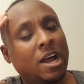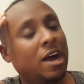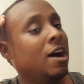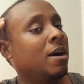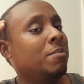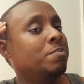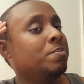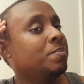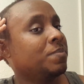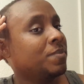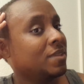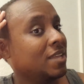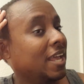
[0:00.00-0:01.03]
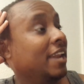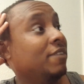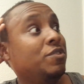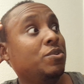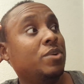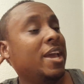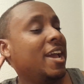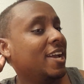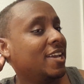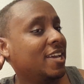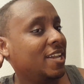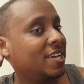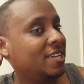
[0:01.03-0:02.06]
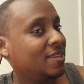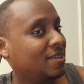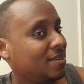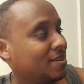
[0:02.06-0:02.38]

And if you can't get it,